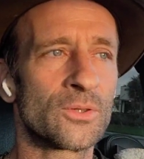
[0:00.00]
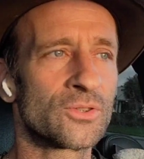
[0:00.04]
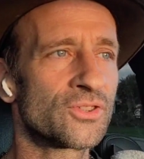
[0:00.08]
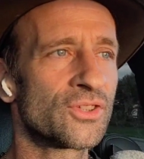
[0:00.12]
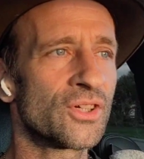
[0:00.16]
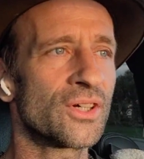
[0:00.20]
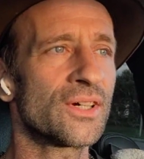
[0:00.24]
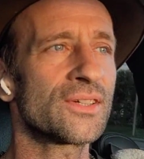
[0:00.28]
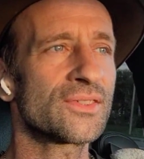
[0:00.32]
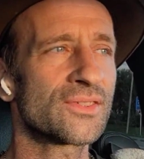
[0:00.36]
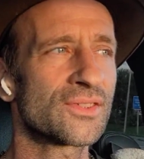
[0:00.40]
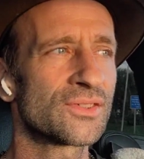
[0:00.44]

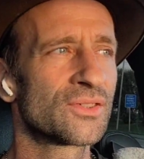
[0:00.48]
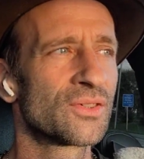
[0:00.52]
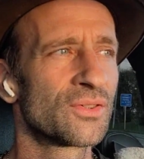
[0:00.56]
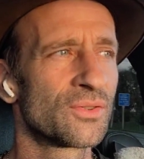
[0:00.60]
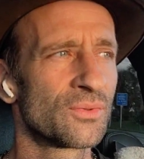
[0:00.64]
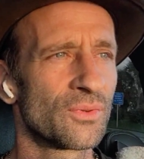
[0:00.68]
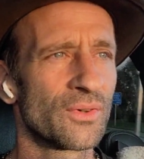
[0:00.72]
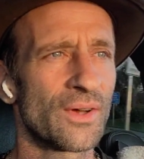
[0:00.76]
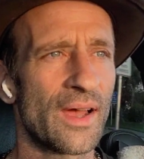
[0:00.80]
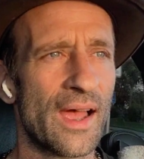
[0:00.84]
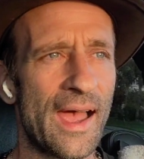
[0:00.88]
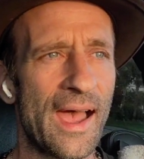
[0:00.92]
just
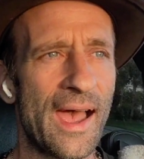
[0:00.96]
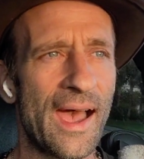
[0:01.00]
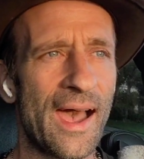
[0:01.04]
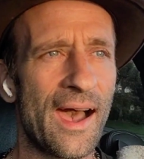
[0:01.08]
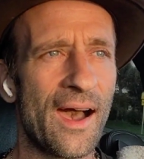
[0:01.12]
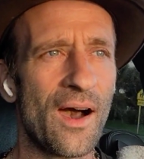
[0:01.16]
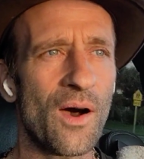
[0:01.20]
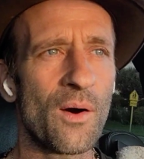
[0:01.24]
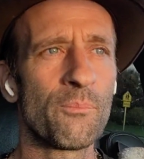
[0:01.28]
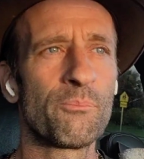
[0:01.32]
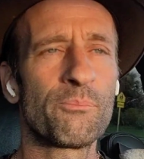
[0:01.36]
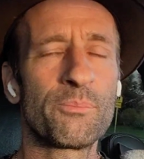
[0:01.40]

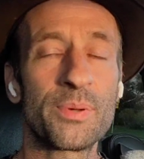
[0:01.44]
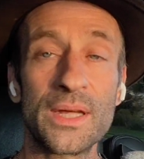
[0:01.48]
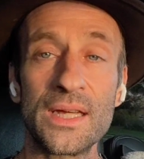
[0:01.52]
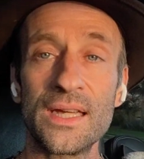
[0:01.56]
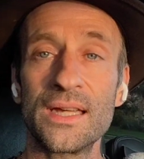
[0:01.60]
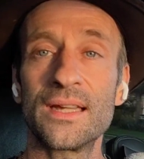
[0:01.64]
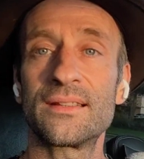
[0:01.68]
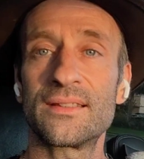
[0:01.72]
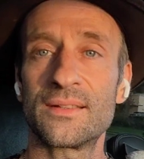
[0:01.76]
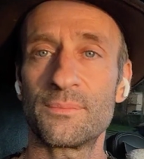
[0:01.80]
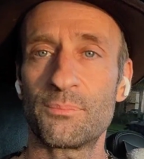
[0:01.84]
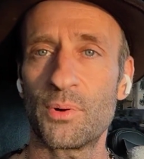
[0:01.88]
how
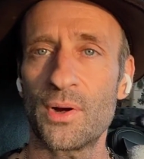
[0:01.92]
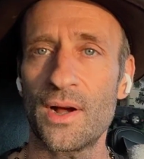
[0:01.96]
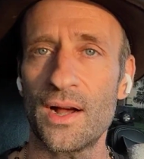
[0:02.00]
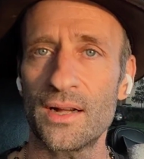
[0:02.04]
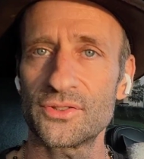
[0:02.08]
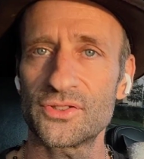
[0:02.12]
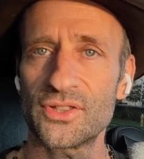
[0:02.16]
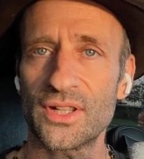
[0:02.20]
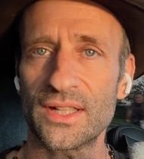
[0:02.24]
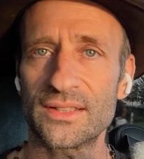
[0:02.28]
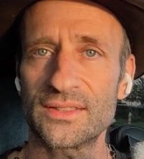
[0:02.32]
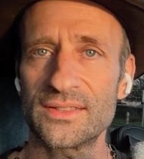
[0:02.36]
big the
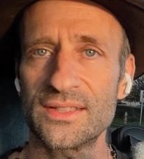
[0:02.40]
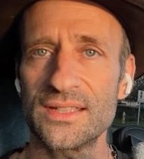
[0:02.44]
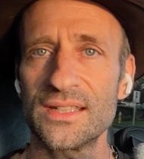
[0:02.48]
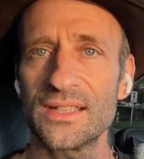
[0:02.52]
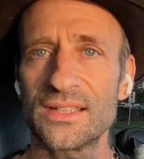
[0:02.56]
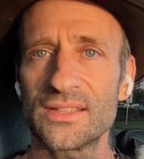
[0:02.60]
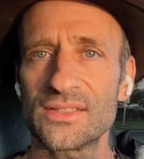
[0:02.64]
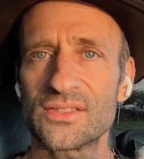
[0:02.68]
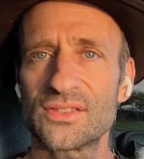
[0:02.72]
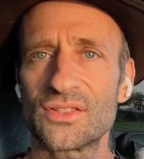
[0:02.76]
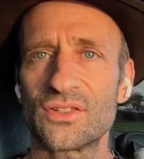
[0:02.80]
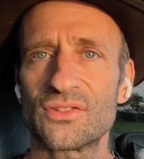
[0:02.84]
project
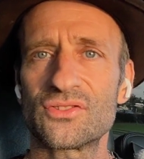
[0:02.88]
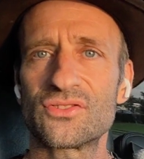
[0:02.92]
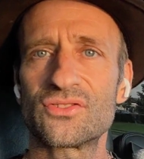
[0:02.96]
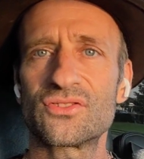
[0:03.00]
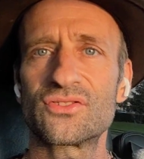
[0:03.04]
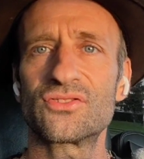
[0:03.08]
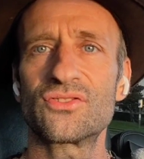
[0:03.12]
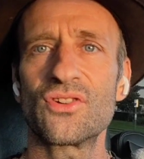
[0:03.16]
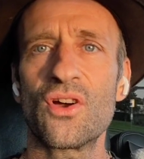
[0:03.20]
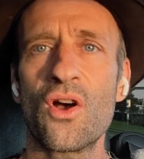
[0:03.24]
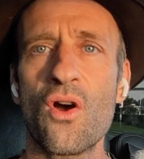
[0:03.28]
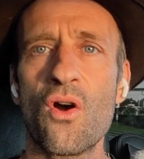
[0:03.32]
is, there's
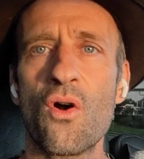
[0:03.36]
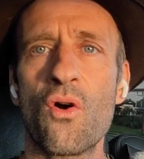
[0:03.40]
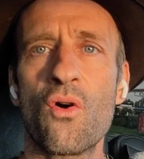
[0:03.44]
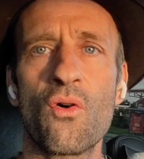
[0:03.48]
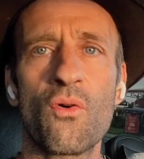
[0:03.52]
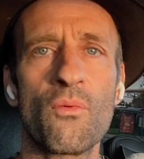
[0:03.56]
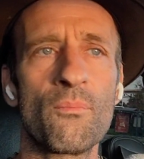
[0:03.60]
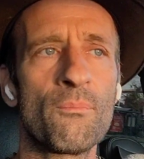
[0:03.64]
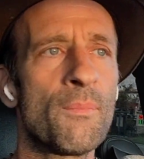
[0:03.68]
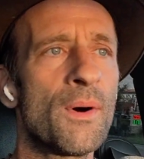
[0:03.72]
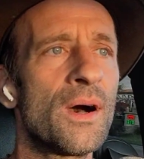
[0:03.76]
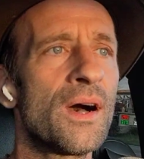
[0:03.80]

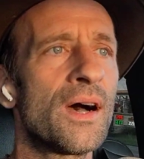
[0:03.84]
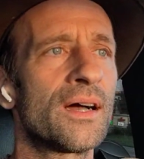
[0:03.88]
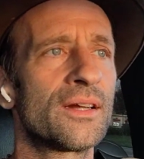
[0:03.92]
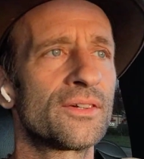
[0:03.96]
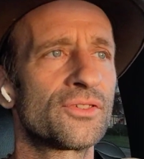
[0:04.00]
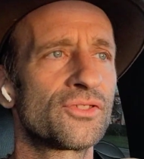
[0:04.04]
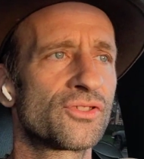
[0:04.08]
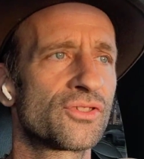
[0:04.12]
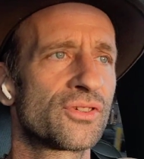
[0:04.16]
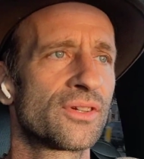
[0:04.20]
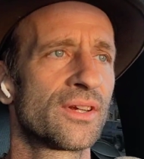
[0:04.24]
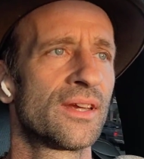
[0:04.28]
so
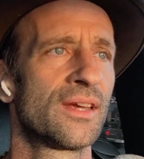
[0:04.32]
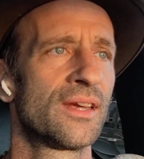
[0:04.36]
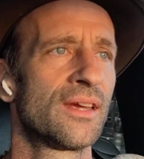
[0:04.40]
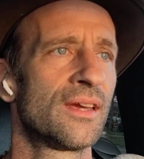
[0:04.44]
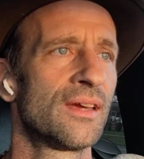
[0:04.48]
much